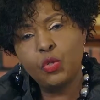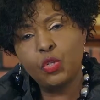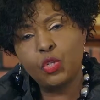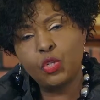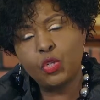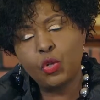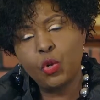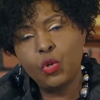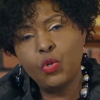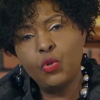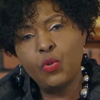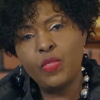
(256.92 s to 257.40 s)

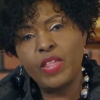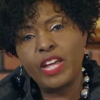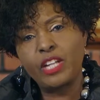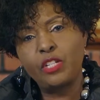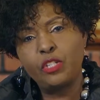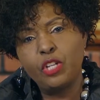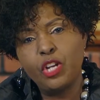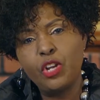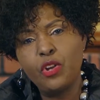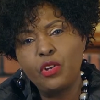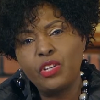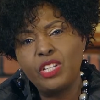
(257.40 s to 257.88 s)
show you
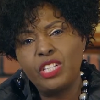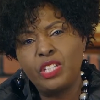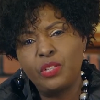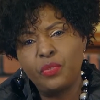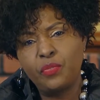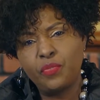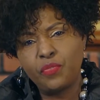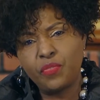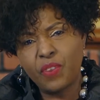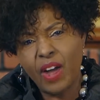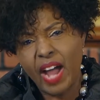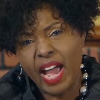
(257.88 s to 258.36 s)
that you're not
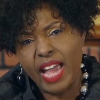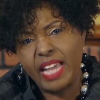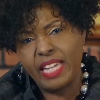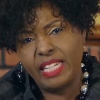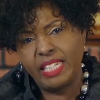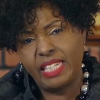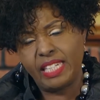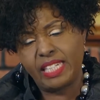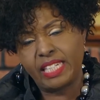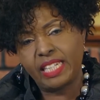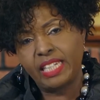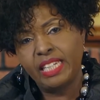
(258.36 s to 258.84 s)

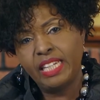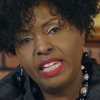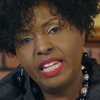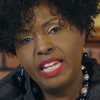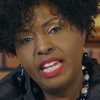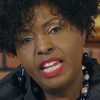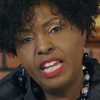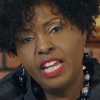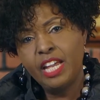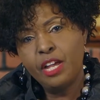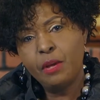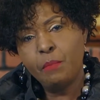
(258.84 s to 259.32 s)
defined
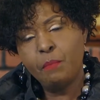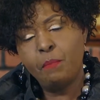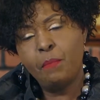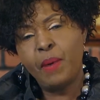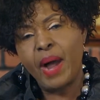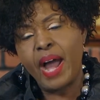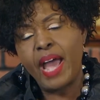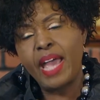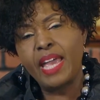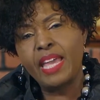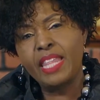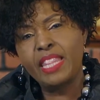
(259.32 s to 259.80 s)

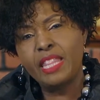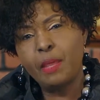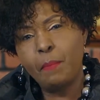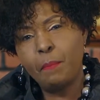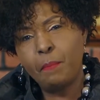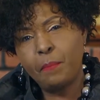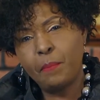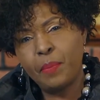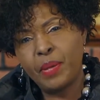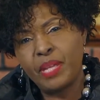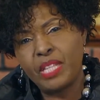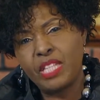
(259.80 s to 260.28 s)
by the
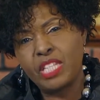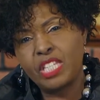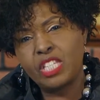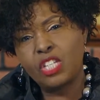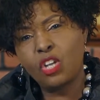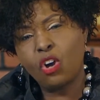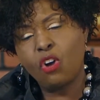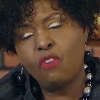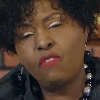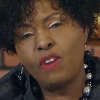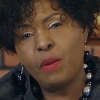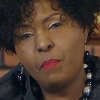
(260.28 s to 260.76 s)
pits
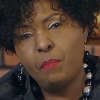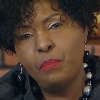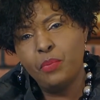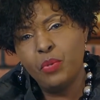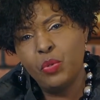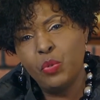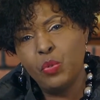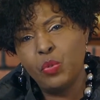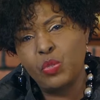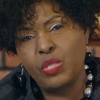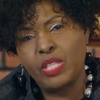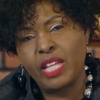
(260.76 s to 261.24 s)
of
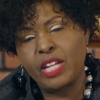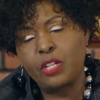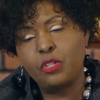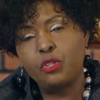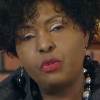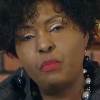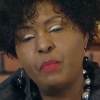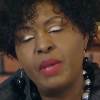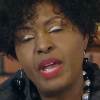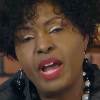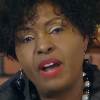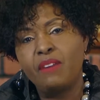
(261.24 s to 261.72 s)
abuse that
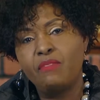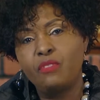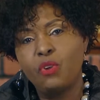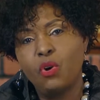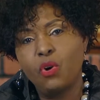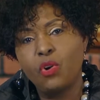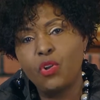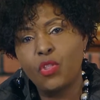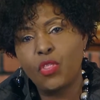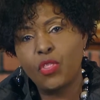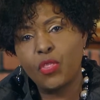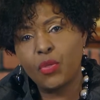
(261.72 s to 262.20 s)
you may have
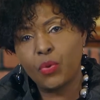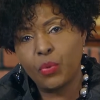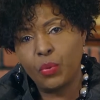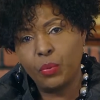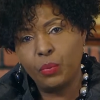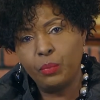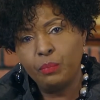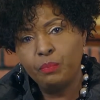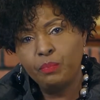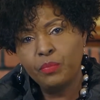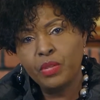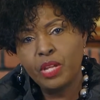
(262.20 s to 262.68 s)
gone
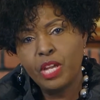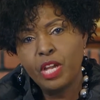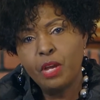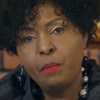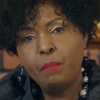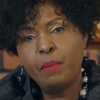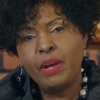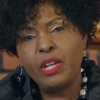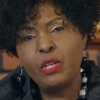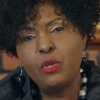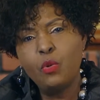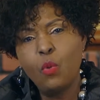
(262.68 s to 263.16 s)
through,
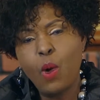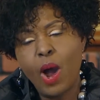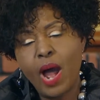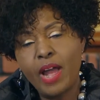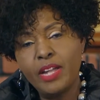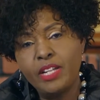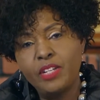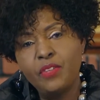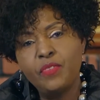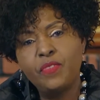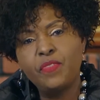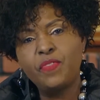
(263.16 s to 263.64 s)
but you are
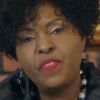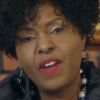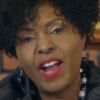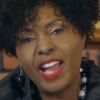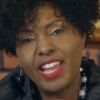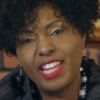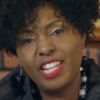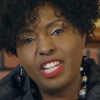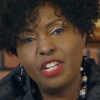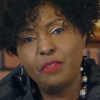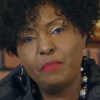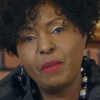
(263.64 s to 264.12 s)

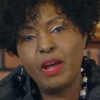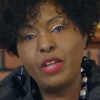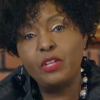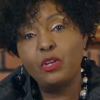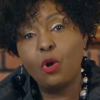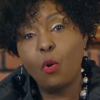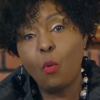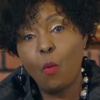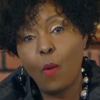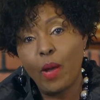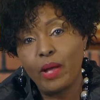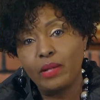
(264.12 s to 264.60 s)
defined by
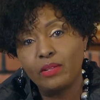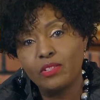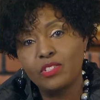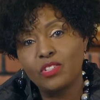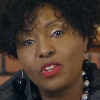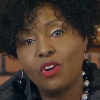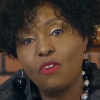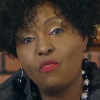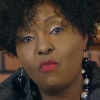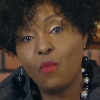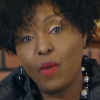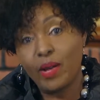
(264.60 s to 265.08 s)
your wells
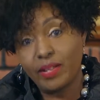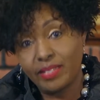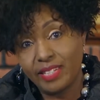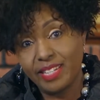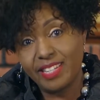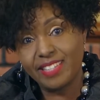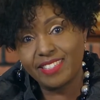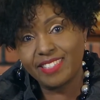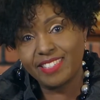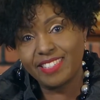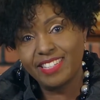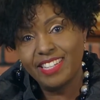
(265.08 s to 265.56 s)
of
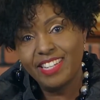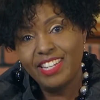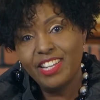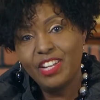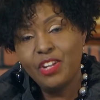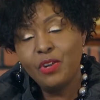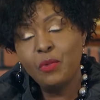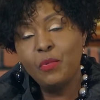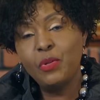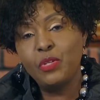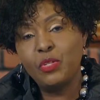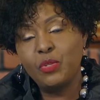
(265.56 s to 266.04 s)
wellness,
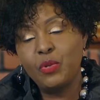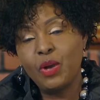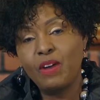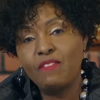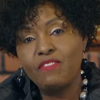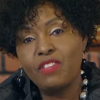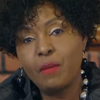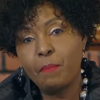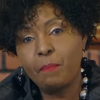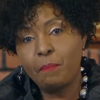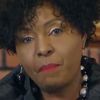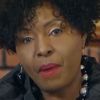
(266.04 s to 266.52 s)
which you have
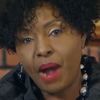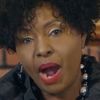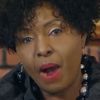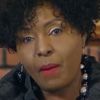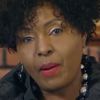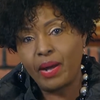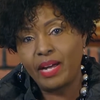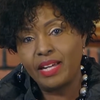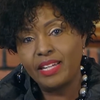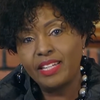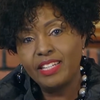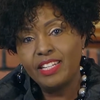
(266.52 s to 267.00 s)
the
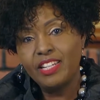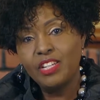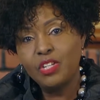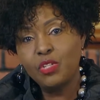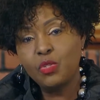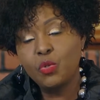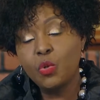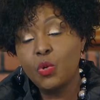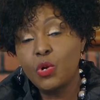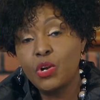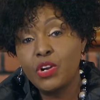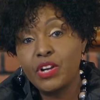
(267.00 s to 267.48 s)
power
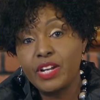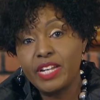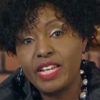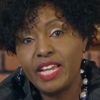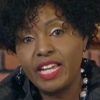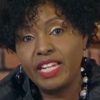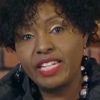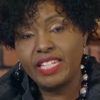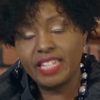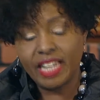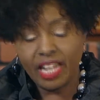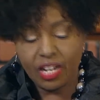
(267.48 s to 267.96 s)
to
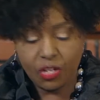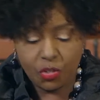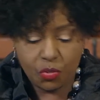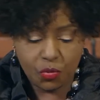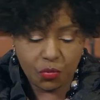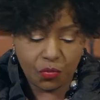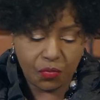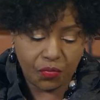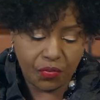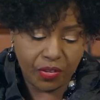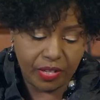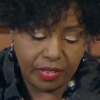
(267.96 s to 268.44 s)
create and to
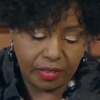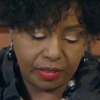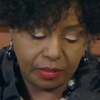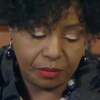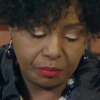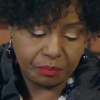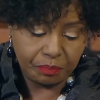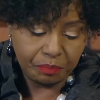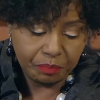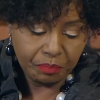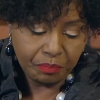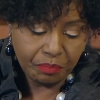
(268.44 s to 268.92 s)
fill.